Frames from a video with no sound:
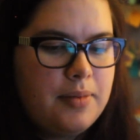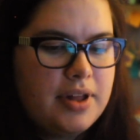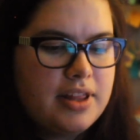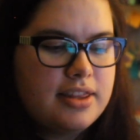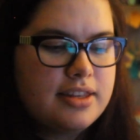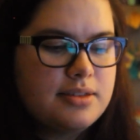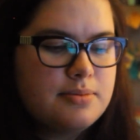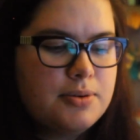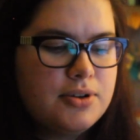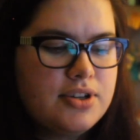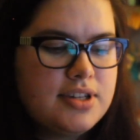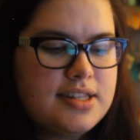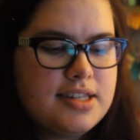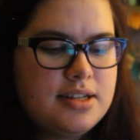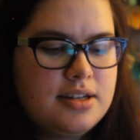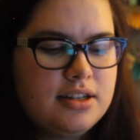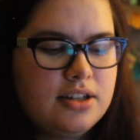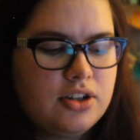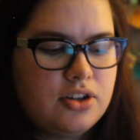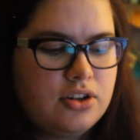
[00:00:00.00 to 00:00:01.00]
This book is
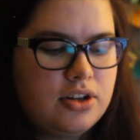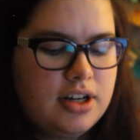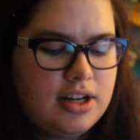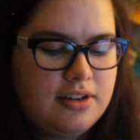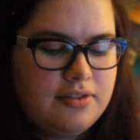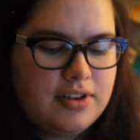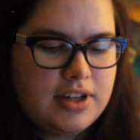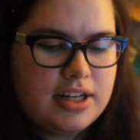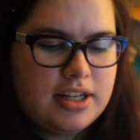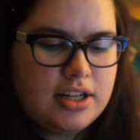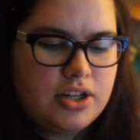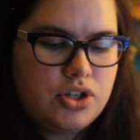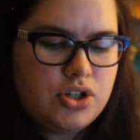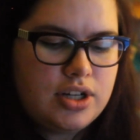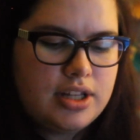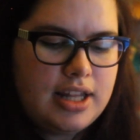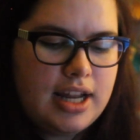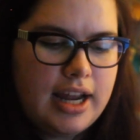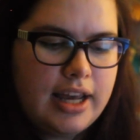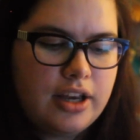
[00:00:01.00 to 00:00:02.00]
in good enough
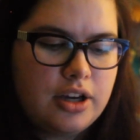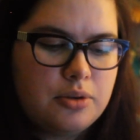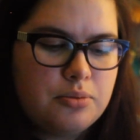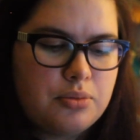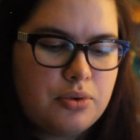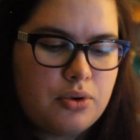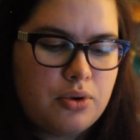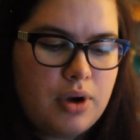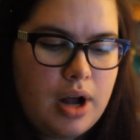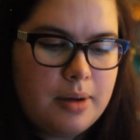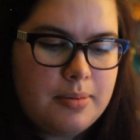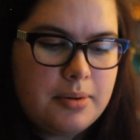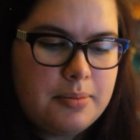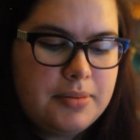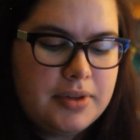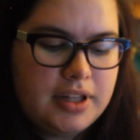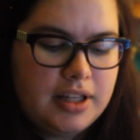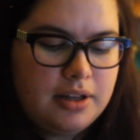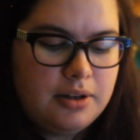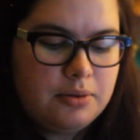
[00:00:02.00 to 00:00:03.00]
condition that I could
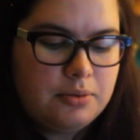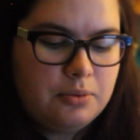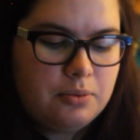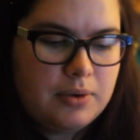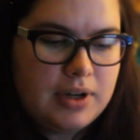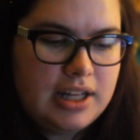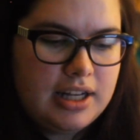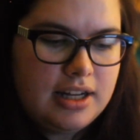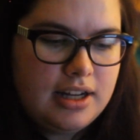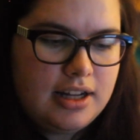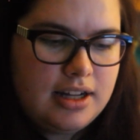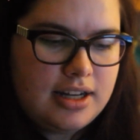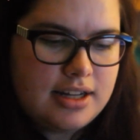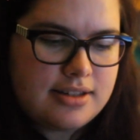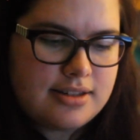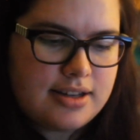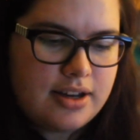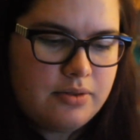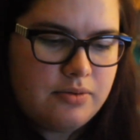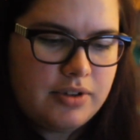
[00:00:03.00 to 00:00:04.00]
probably read it.
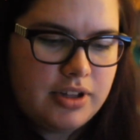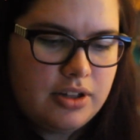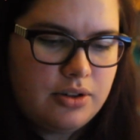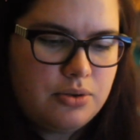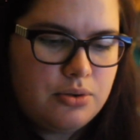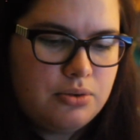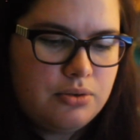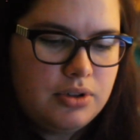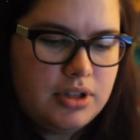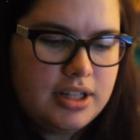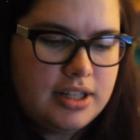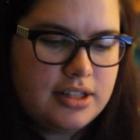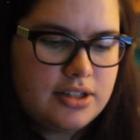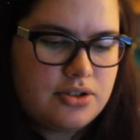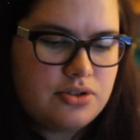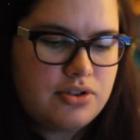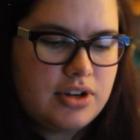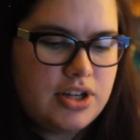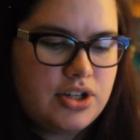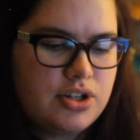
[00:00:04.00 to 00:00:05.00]
It's got really cool
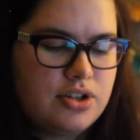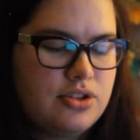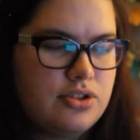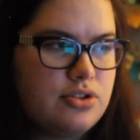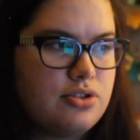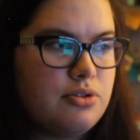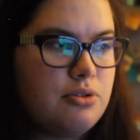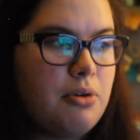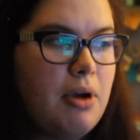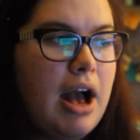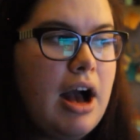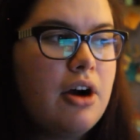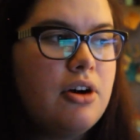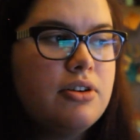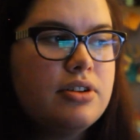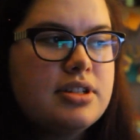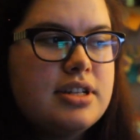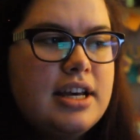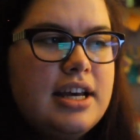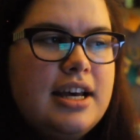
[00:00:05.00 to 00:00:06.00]
illustrations
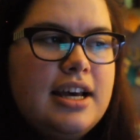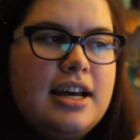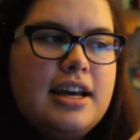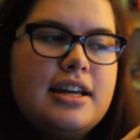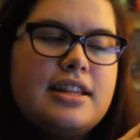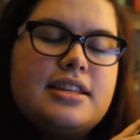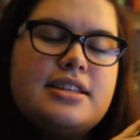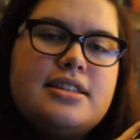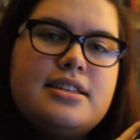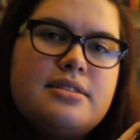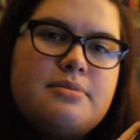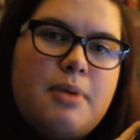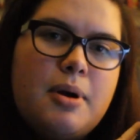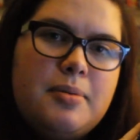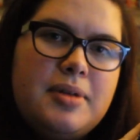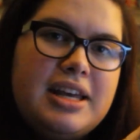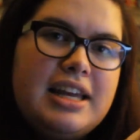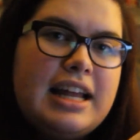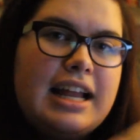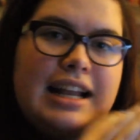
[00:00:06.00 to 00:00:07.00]
throughout. This is
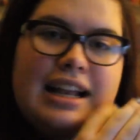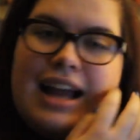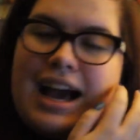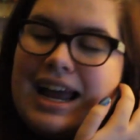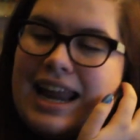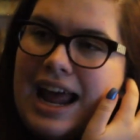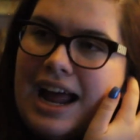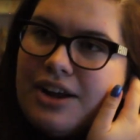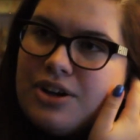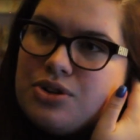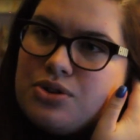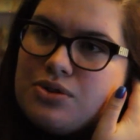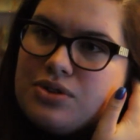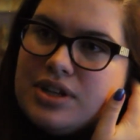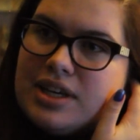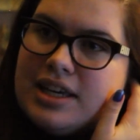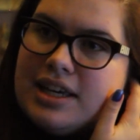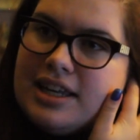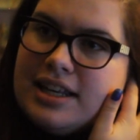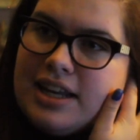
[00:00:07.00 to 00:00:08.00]
probably not
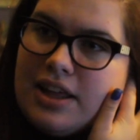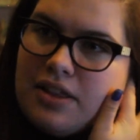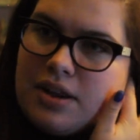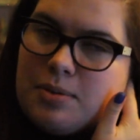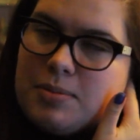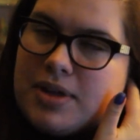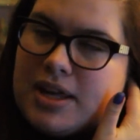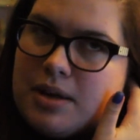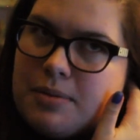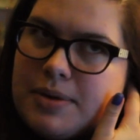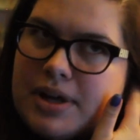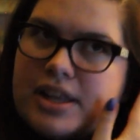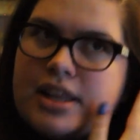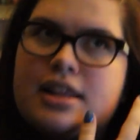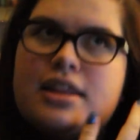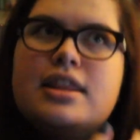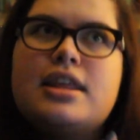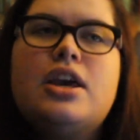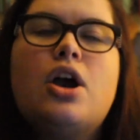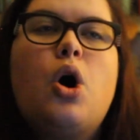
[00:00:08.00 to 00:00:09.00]
actually, now that I'm thinking about
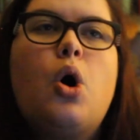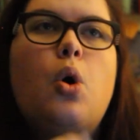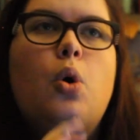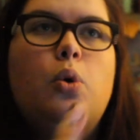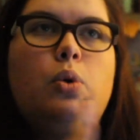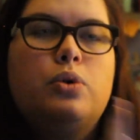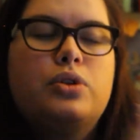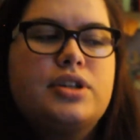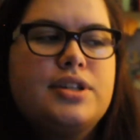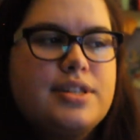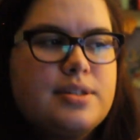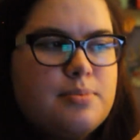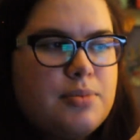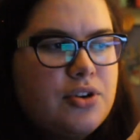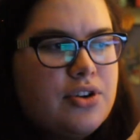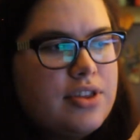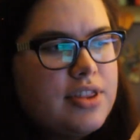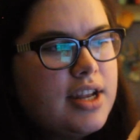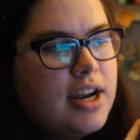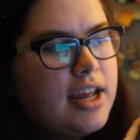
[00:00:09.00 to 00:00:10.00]
it, the oldest
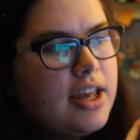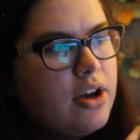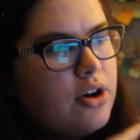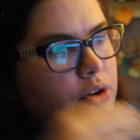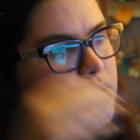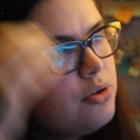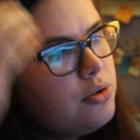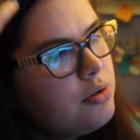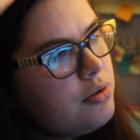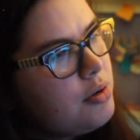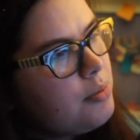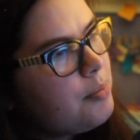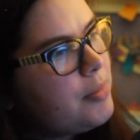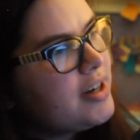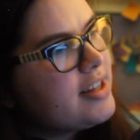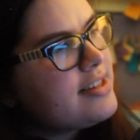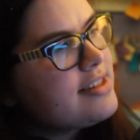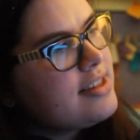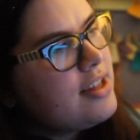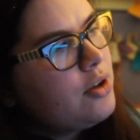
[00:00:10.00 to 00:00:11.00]
book that I own, but
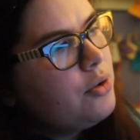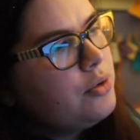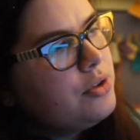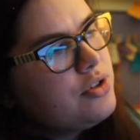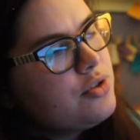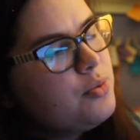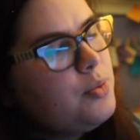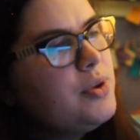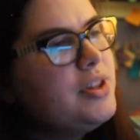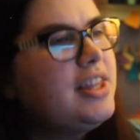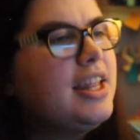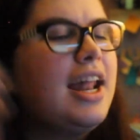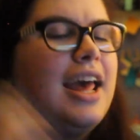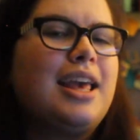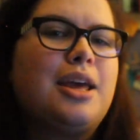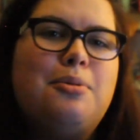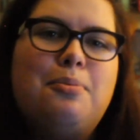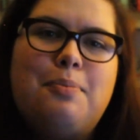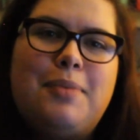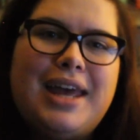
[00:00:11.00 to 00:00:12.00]
it's the oldest one that I
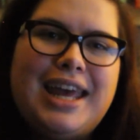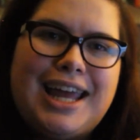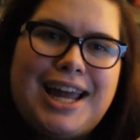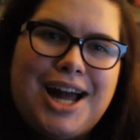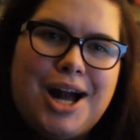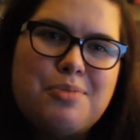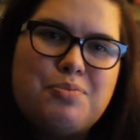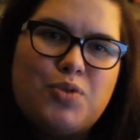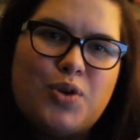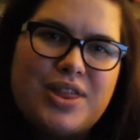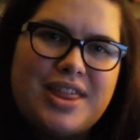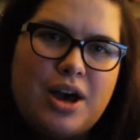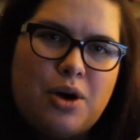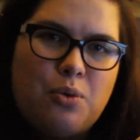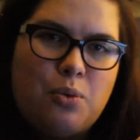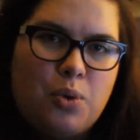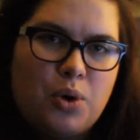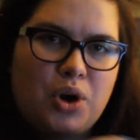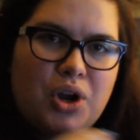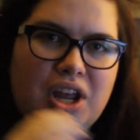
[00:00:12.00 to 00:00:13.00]
can pick up
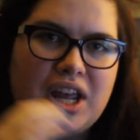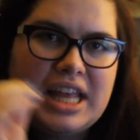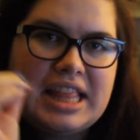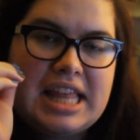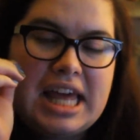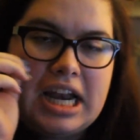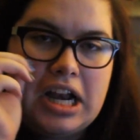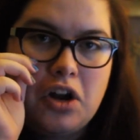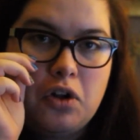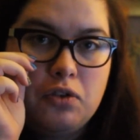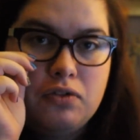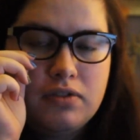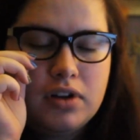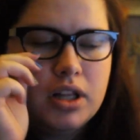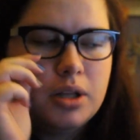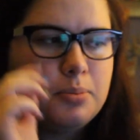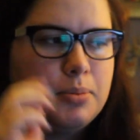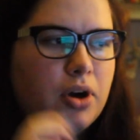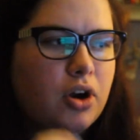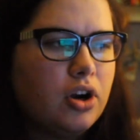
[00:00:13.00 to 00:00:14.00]
without worrying that it'll
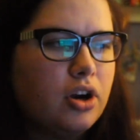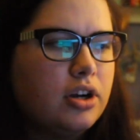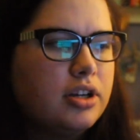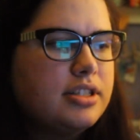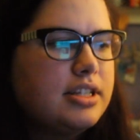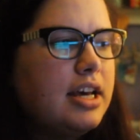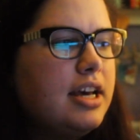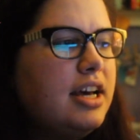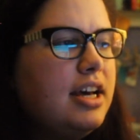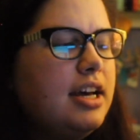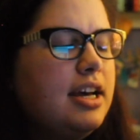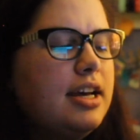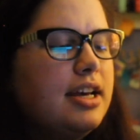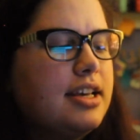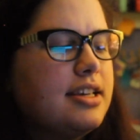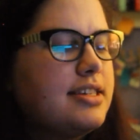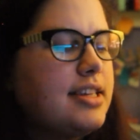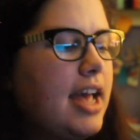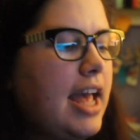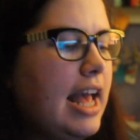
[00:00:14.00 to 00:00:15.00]
fall apart,
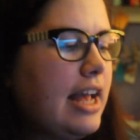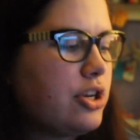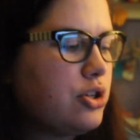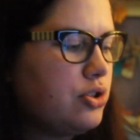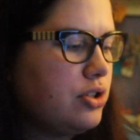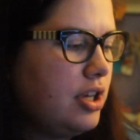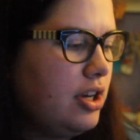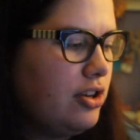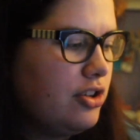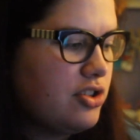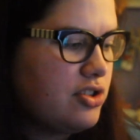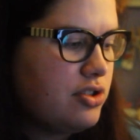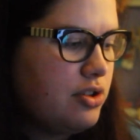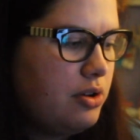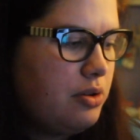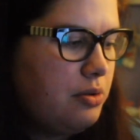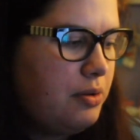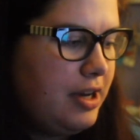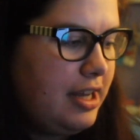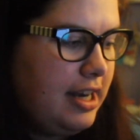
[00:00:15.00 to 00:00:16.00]
because I actually
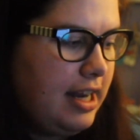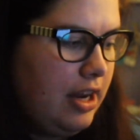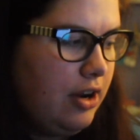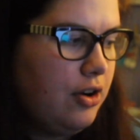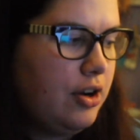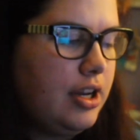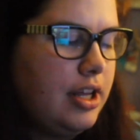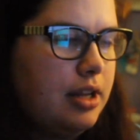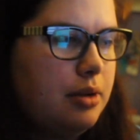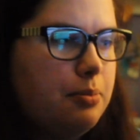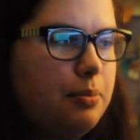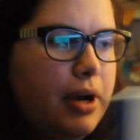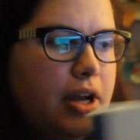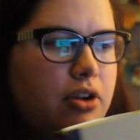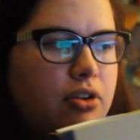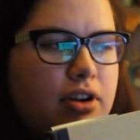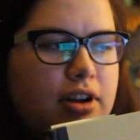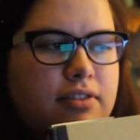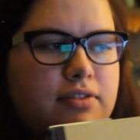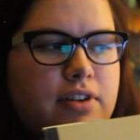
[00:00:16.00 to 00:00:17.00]
also inherited my
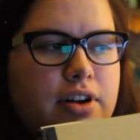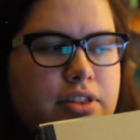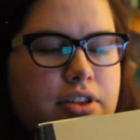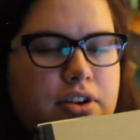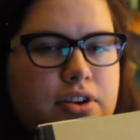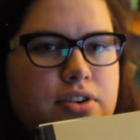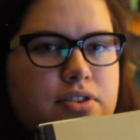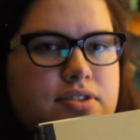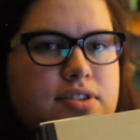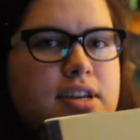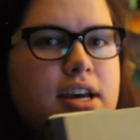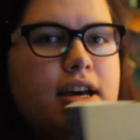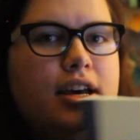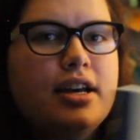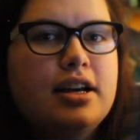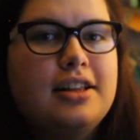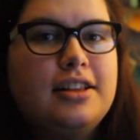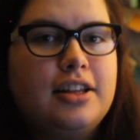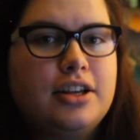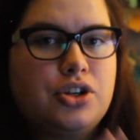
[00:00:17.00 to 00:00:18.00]
grandfather's
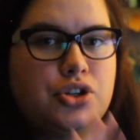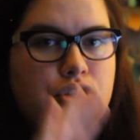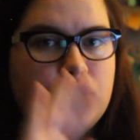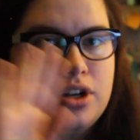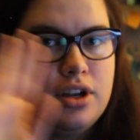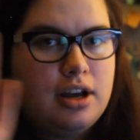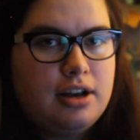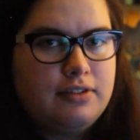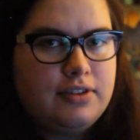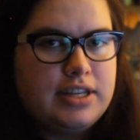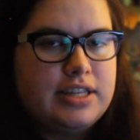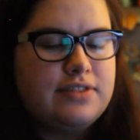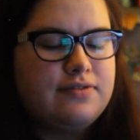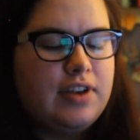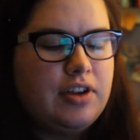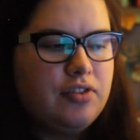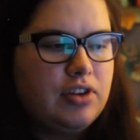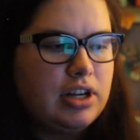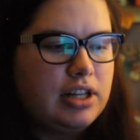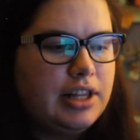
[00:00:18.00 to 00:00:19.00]
collection of his
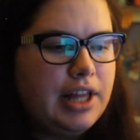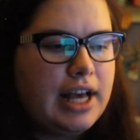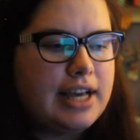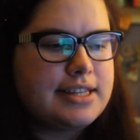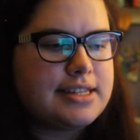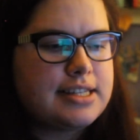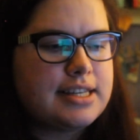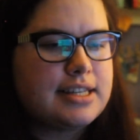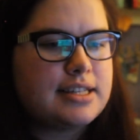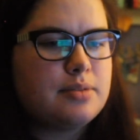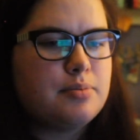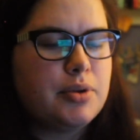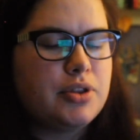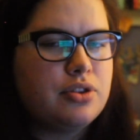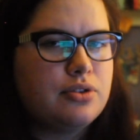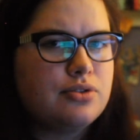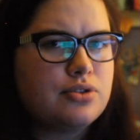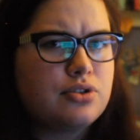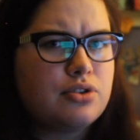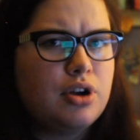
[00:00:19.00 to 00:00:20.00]
favorite classics, but
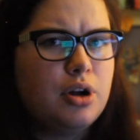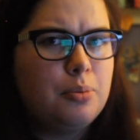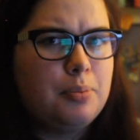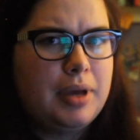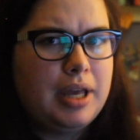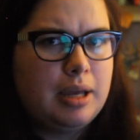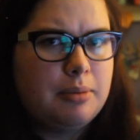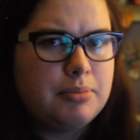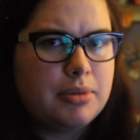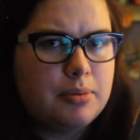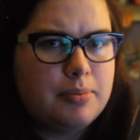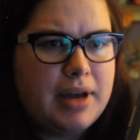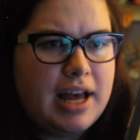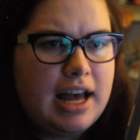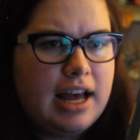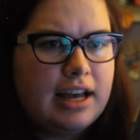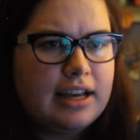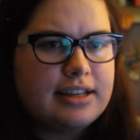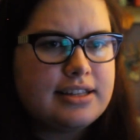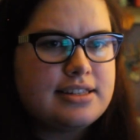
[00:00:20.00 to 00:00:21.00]
those are all
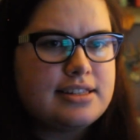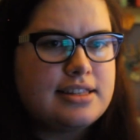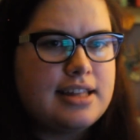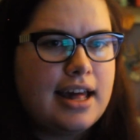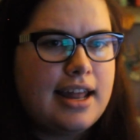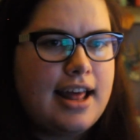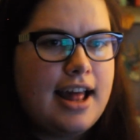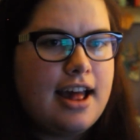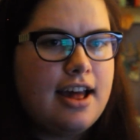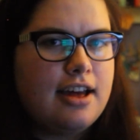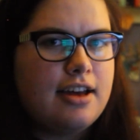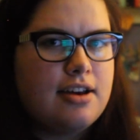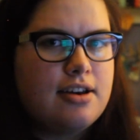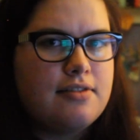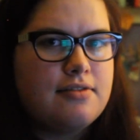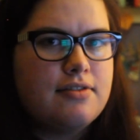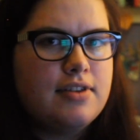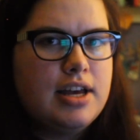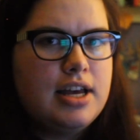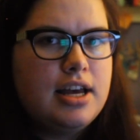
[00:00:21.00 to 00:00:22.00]
paperbacks that
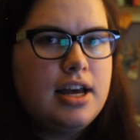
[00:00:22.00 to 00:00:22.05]
have